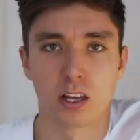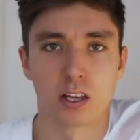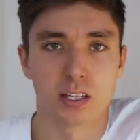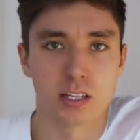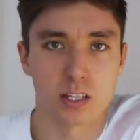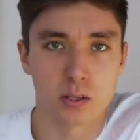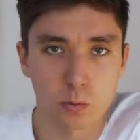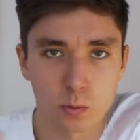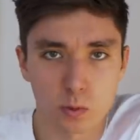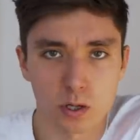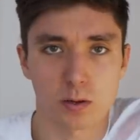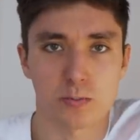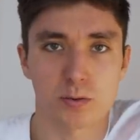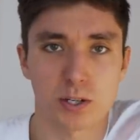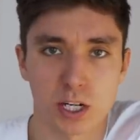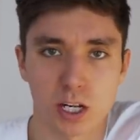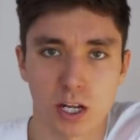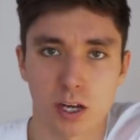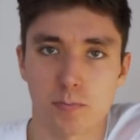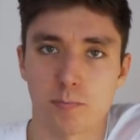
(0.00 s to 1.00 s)
So the one-arm
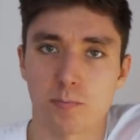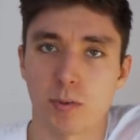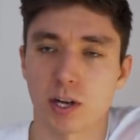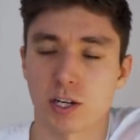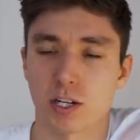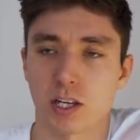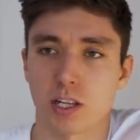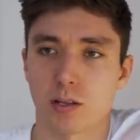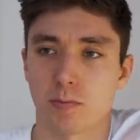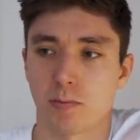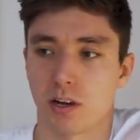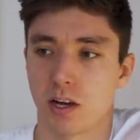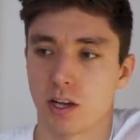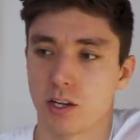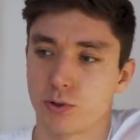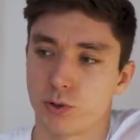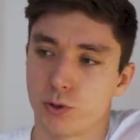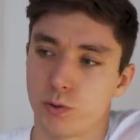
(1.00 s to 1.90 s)
chin-up, much like the planche,